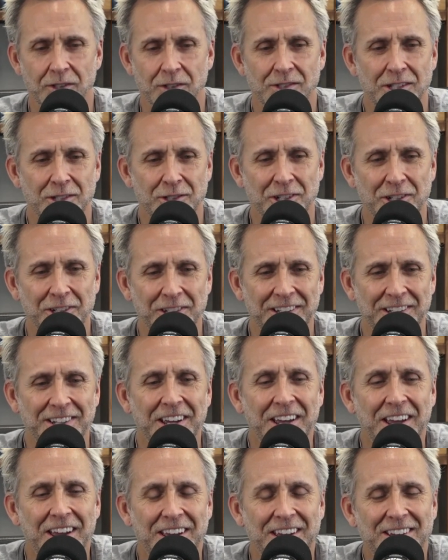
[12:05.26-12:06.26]
that chair again.
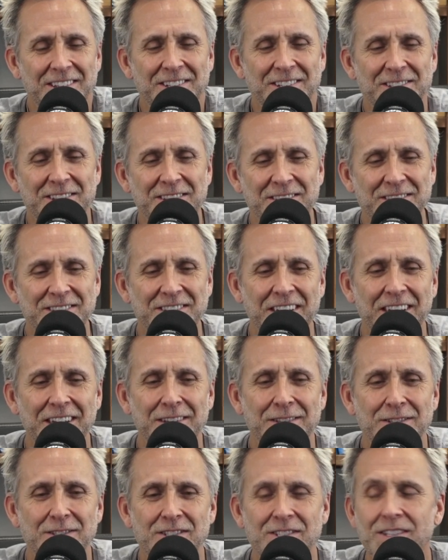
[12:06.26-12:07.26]
He has this
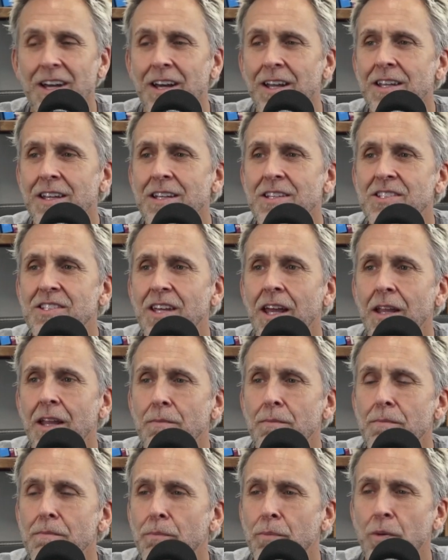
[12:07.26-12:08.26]
insane studies
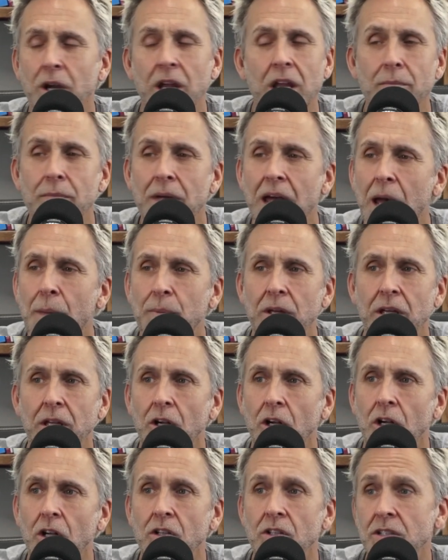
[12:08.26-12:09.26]
and brain mapping and
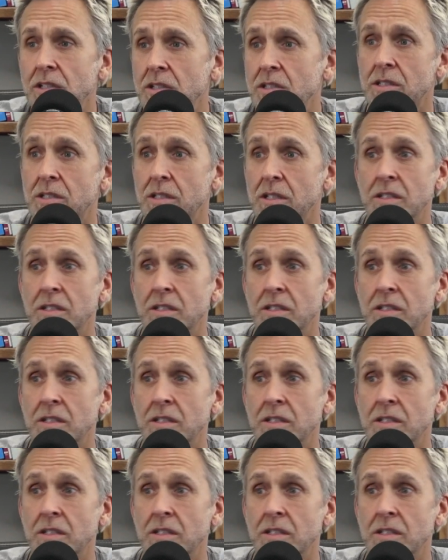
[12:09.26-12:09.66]
all these